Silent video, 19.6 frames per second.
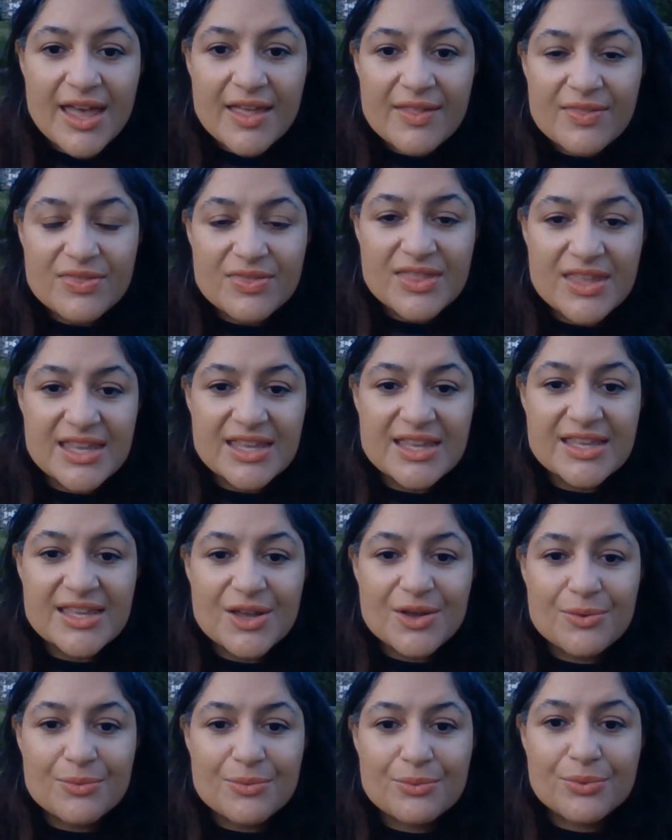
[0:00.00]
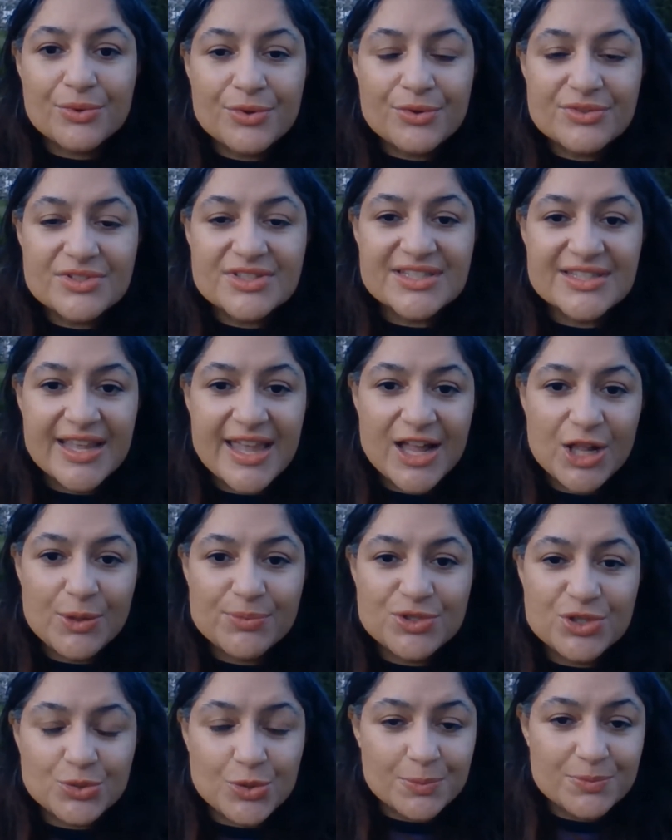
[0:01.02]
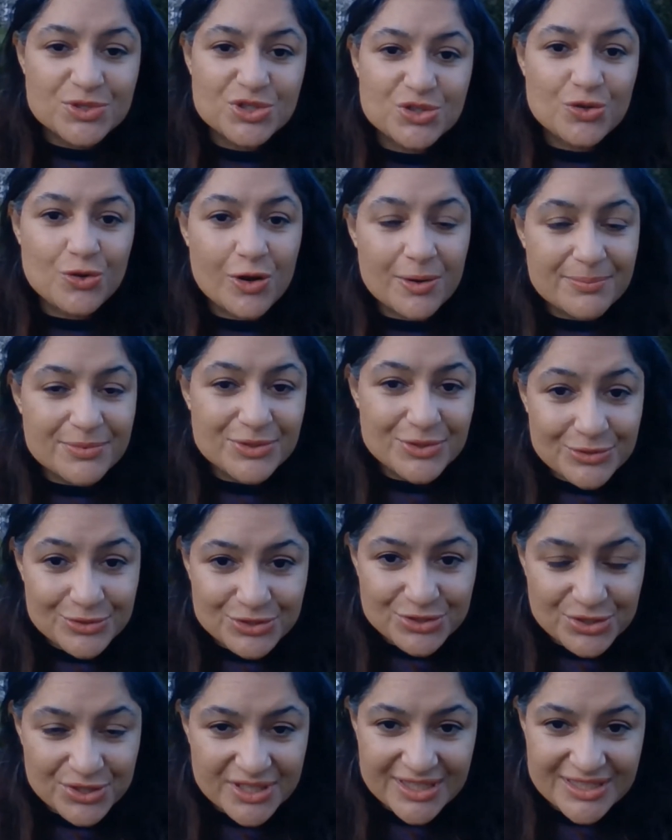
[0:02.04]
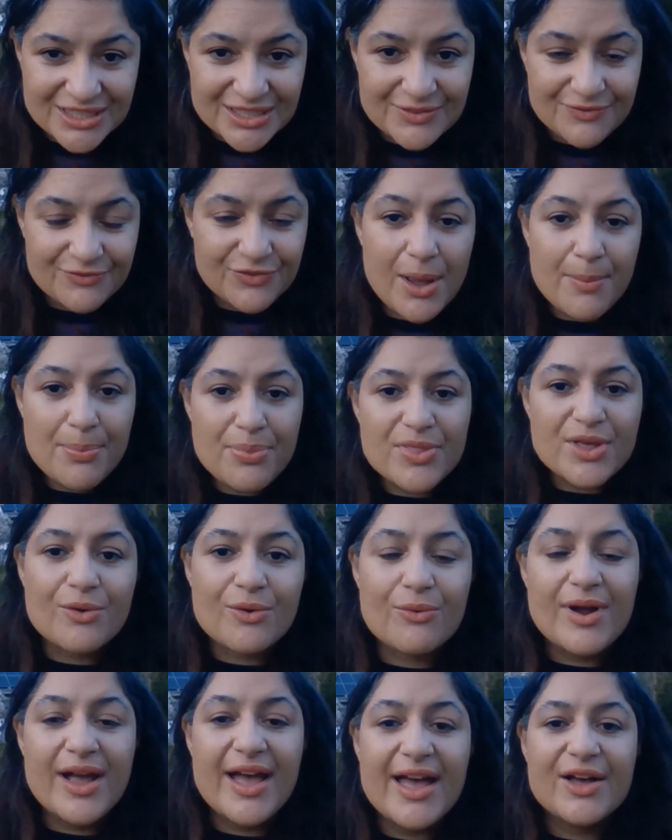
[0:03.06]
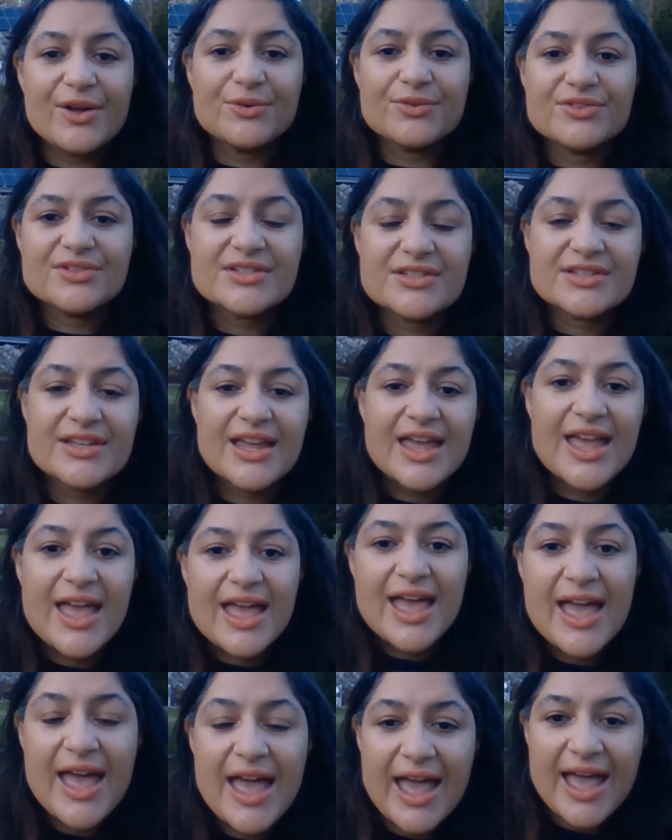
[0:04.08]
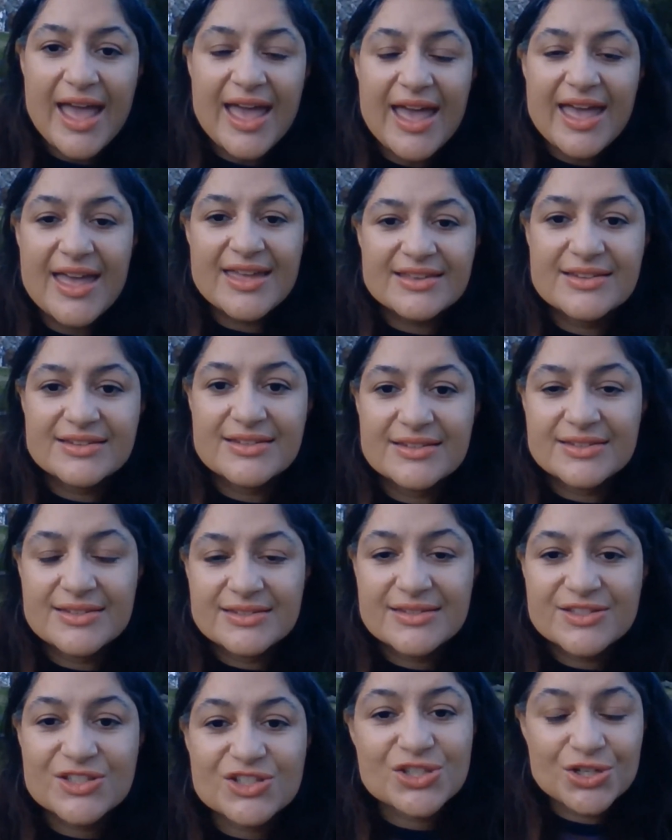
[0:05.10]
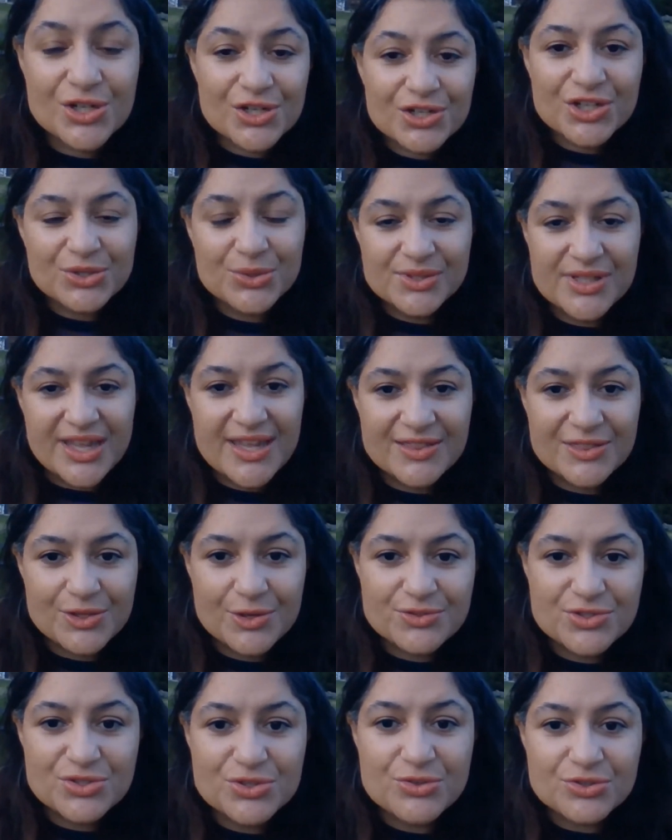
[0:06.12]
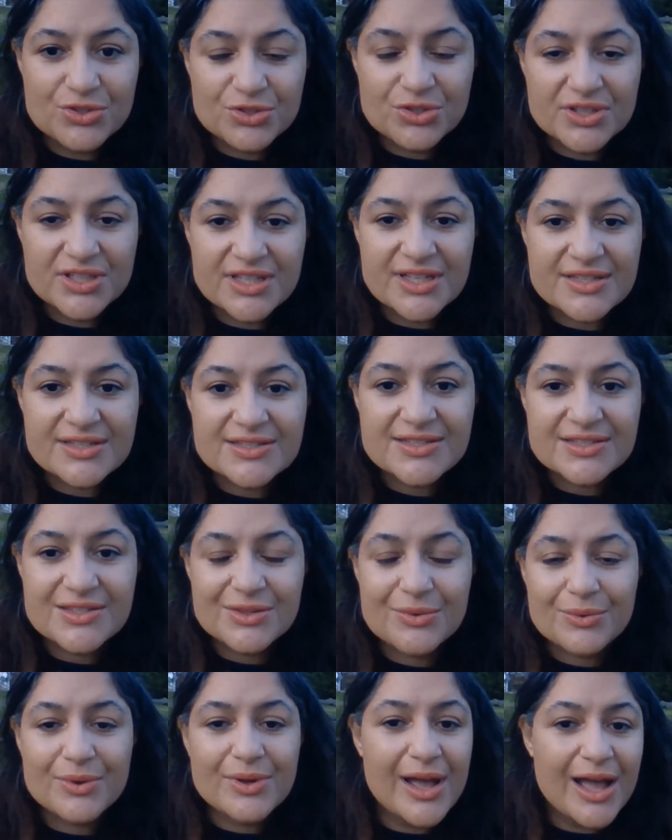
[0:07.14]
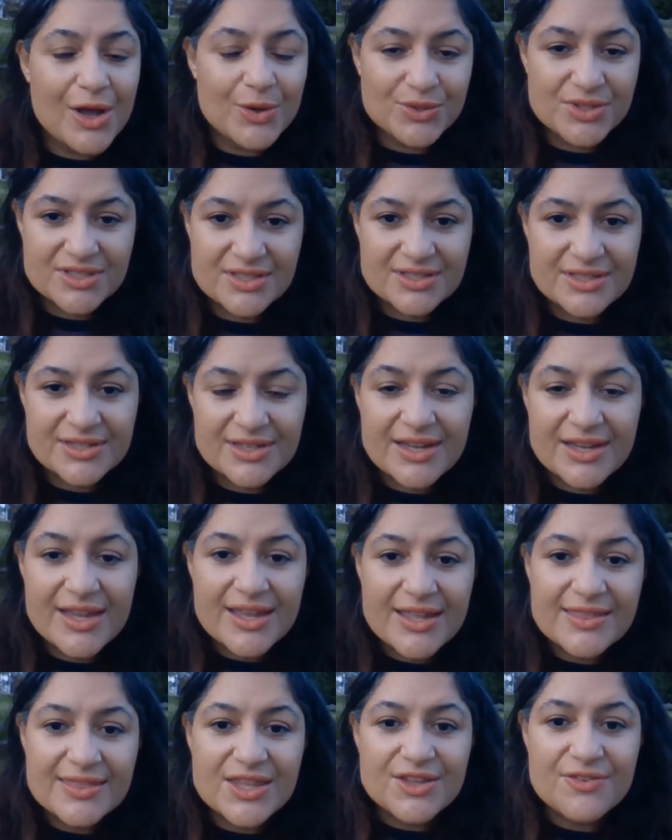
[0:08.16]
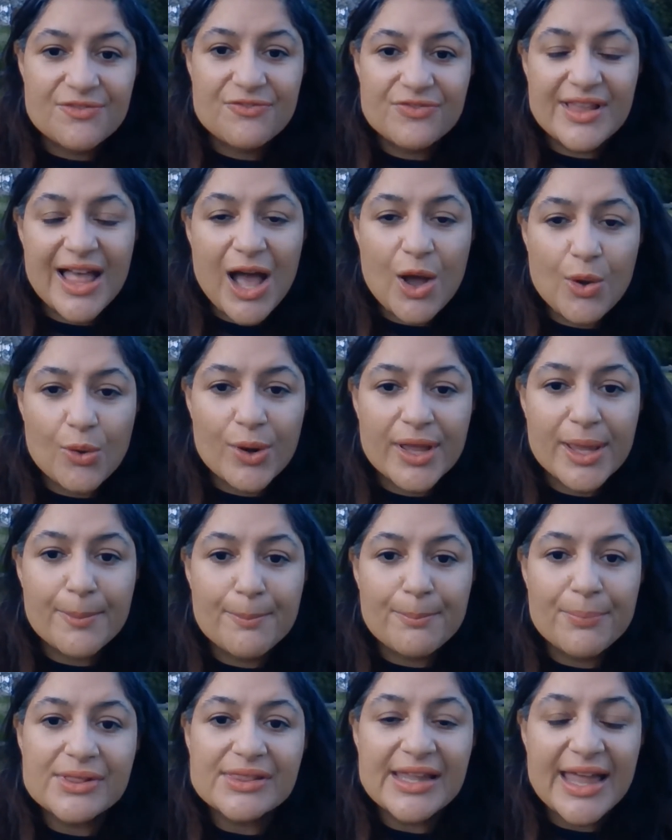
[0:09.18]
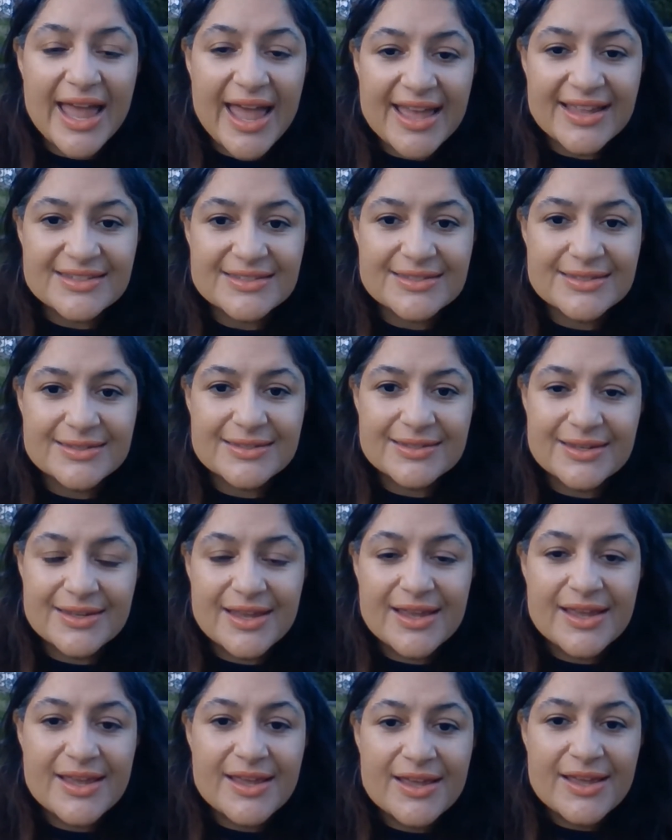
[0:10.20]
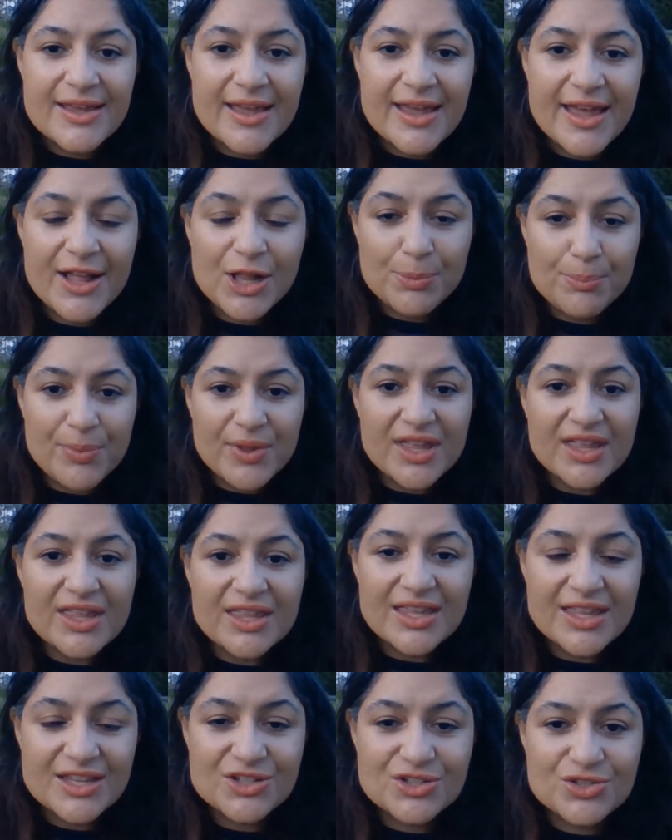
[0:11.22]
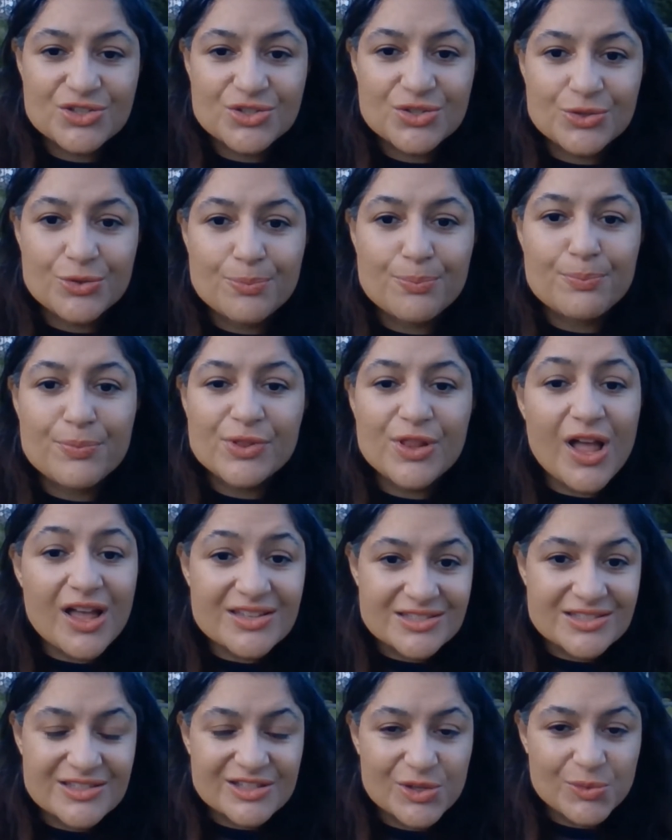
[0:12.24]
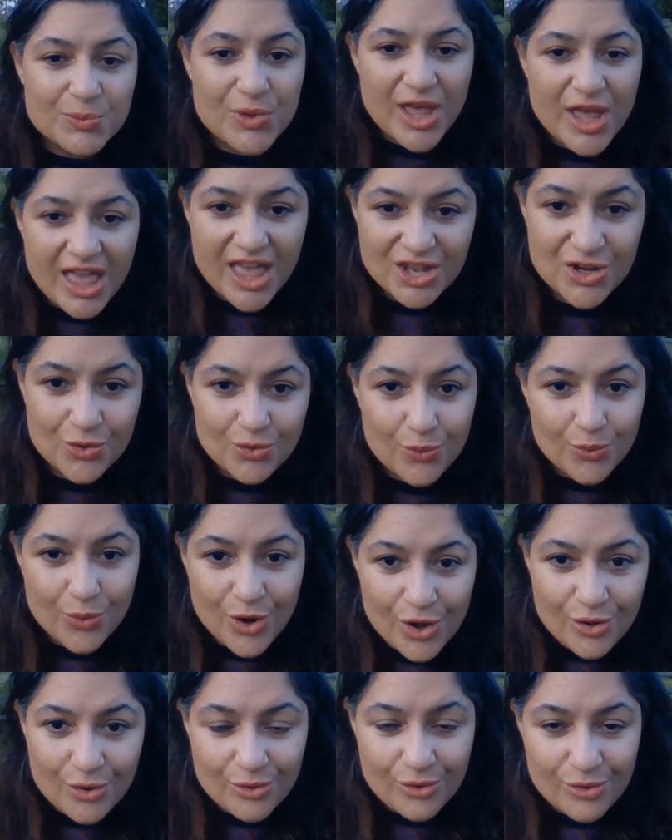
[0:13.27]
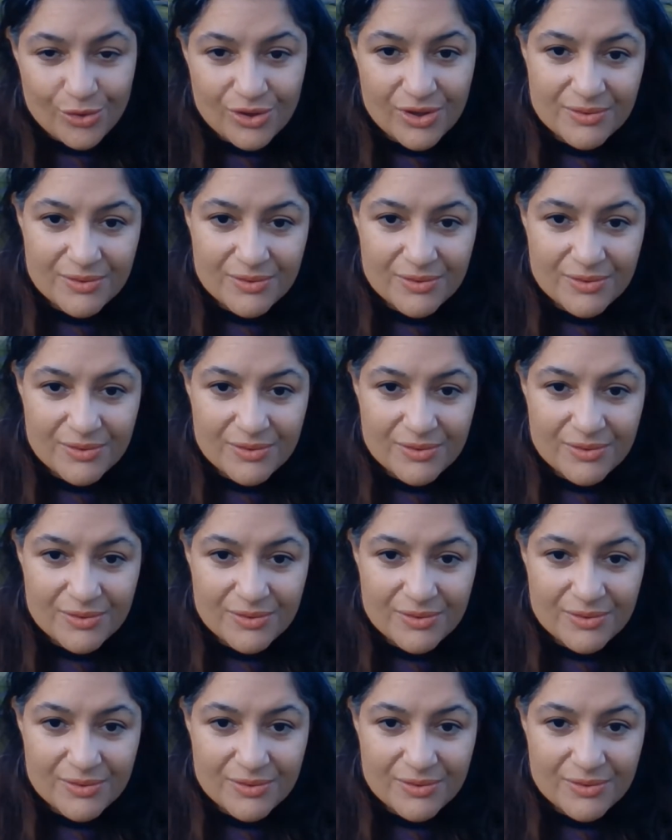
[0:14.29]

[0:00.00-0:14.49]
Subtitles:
The roots help to absorb nutrients from the ground and circulate those nutrients throughout the flowering plant, helping it to blossom and grow.